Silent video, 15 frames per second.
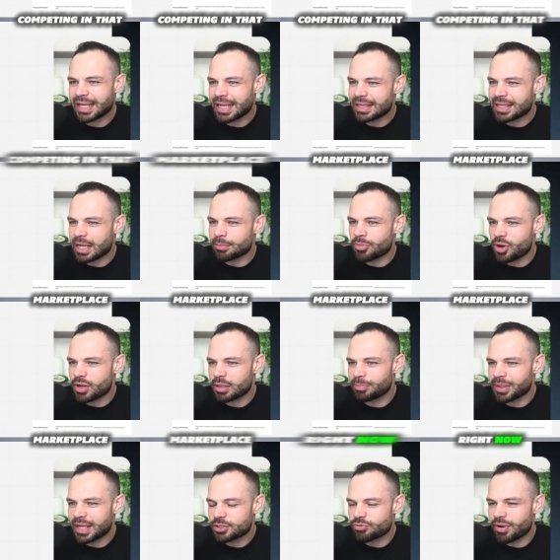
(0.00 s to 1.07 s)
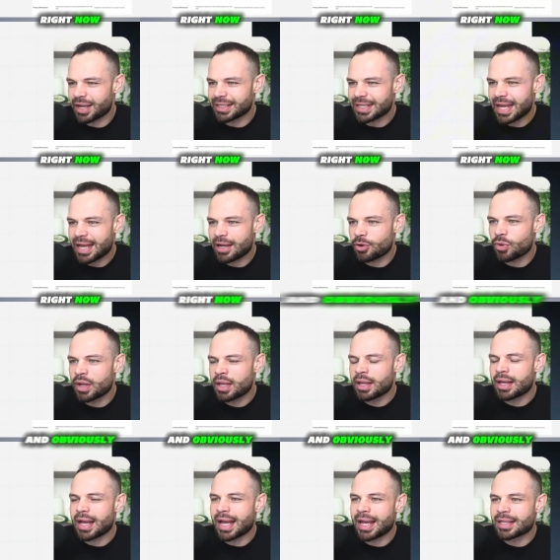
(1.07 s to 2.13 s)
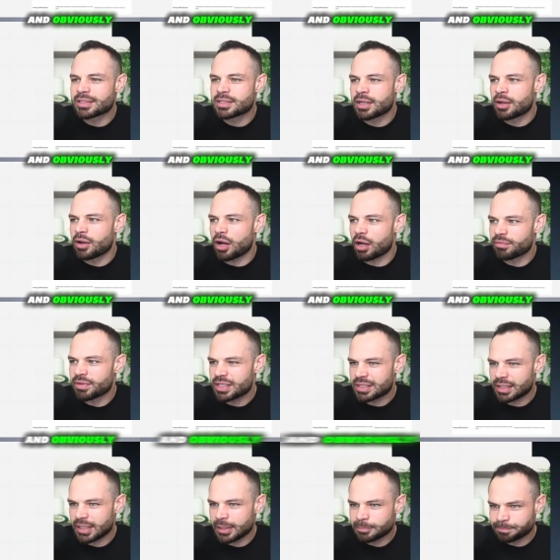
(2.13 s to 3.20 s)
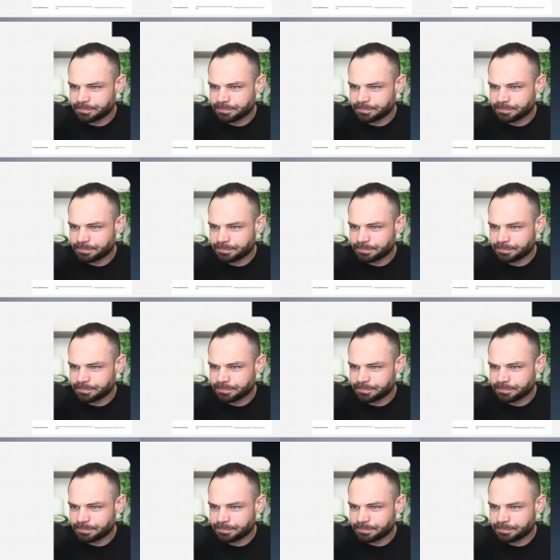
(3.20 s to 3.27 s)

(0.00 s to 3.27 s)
in that marketplace right now. And obviously,